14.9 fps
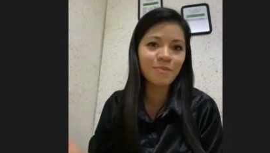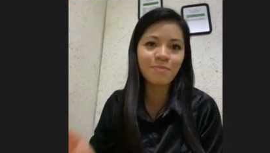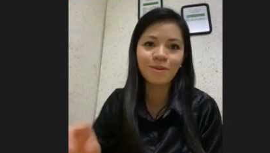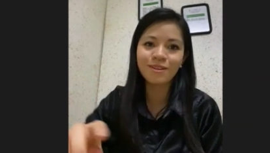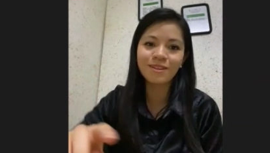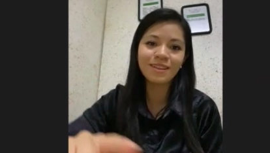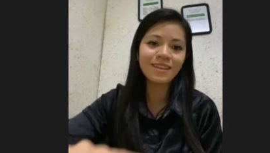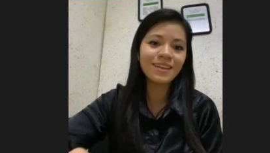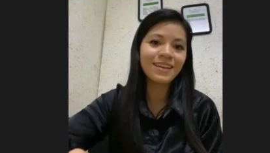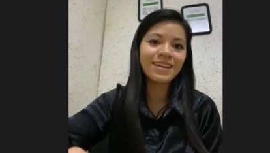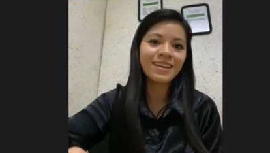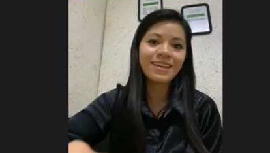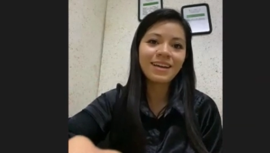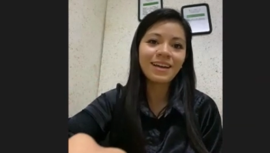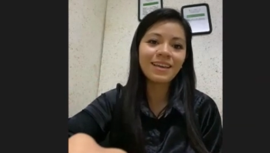people.
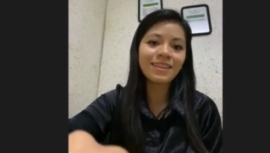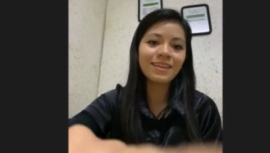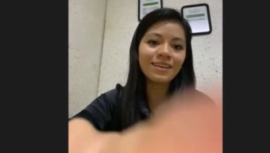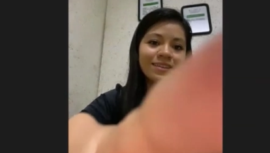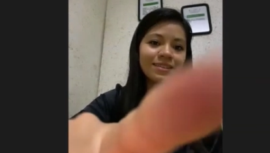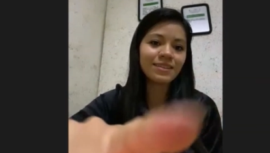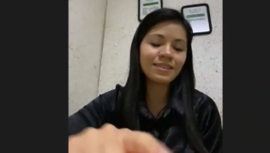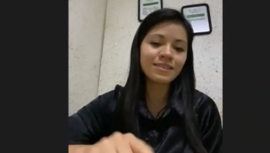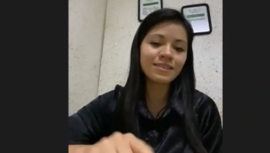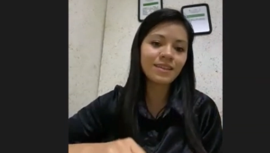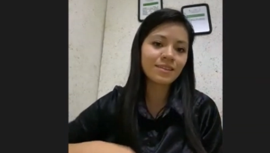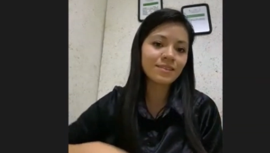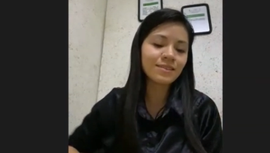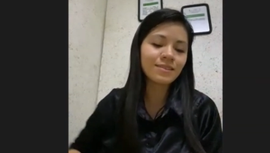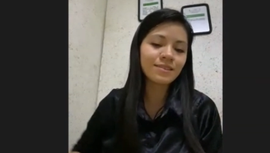I think it is
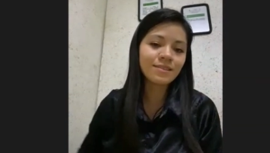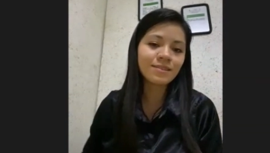that.